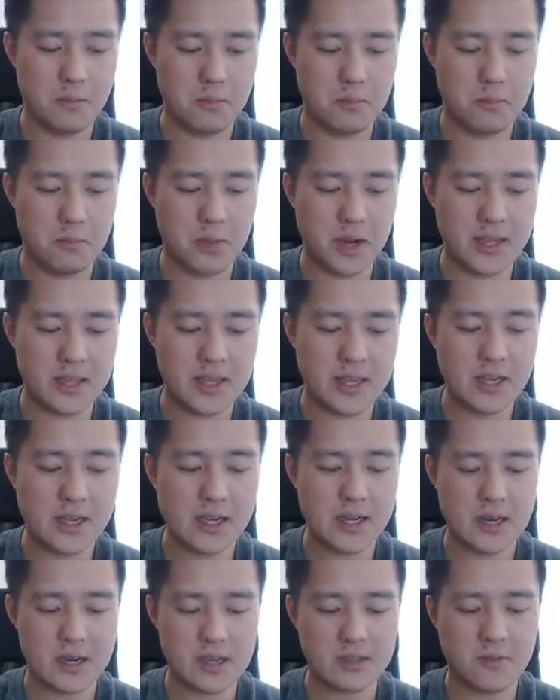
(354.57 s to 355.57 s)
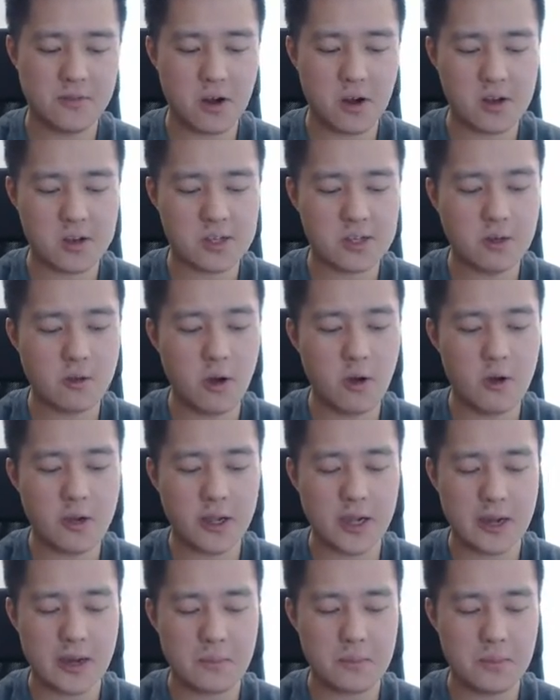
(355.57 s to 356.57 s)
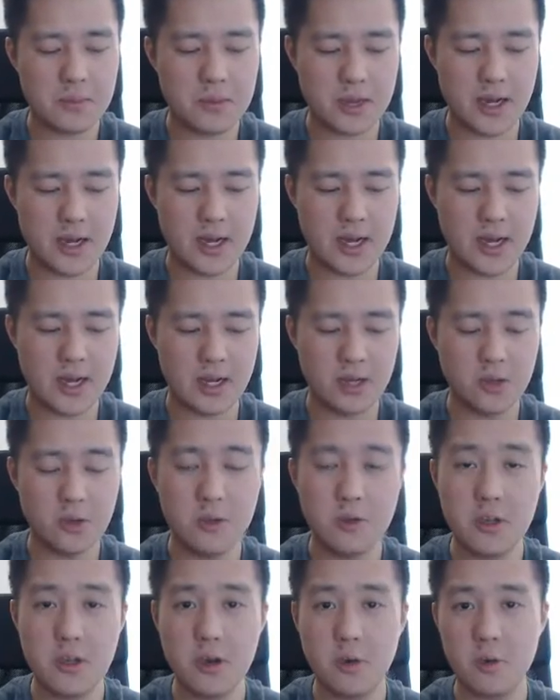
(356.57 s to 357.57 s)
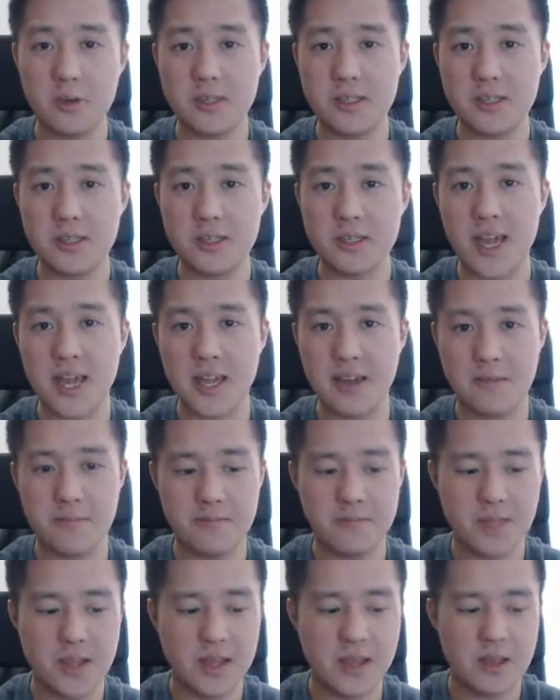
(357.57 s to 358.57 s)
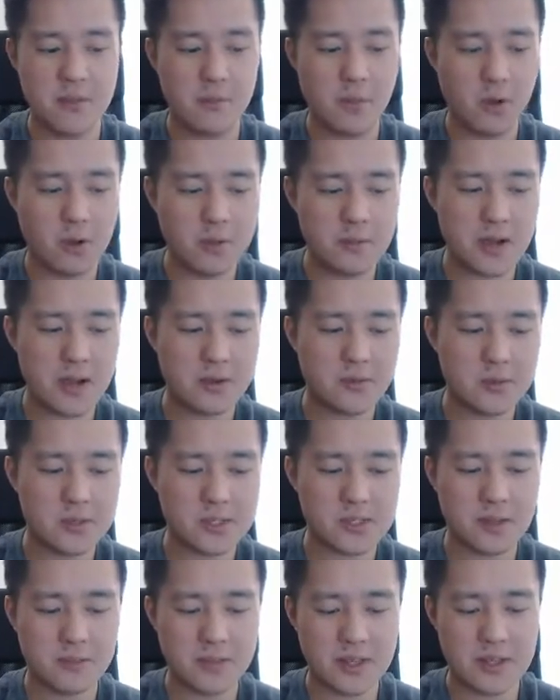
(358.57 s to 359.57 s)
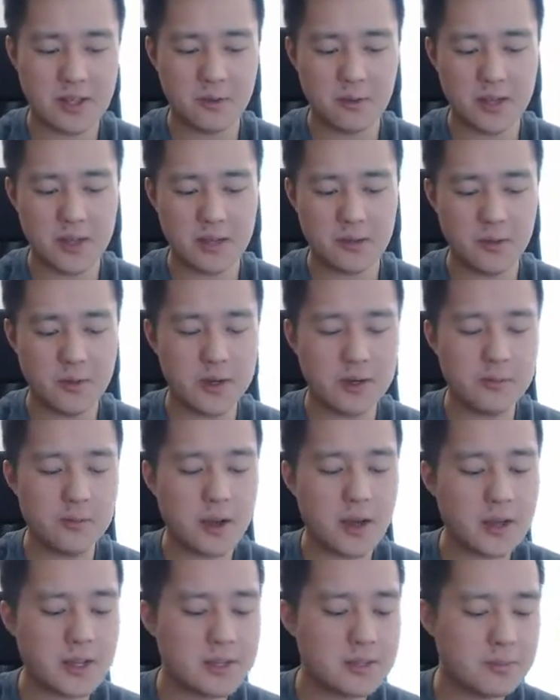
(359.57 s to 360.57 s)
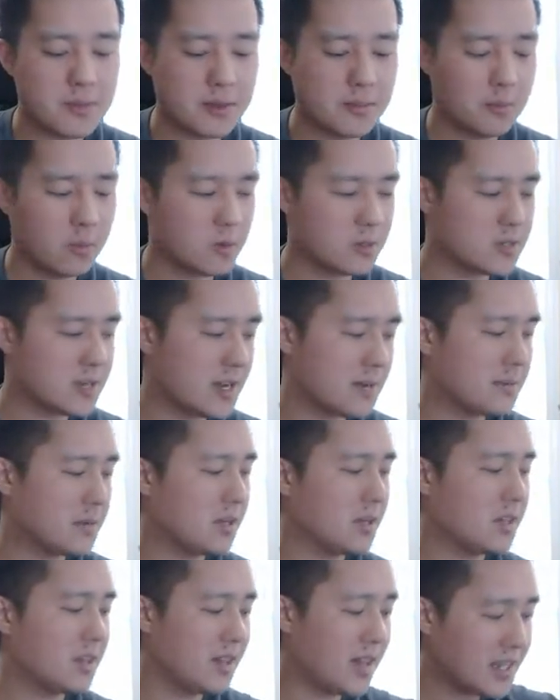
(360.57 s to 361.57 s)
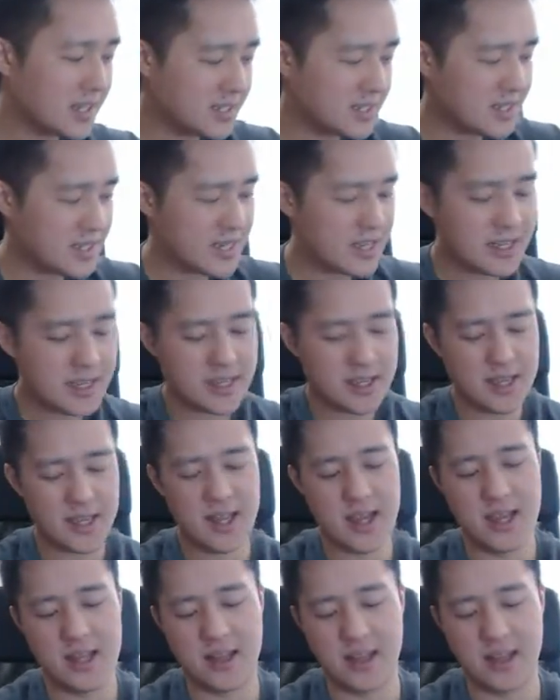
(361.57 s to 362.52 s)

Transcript: But I think uh, as far as growing up, uh, Yu-Gi-Oh was the game. Pokemon was something that we, we probably spent more time collecting and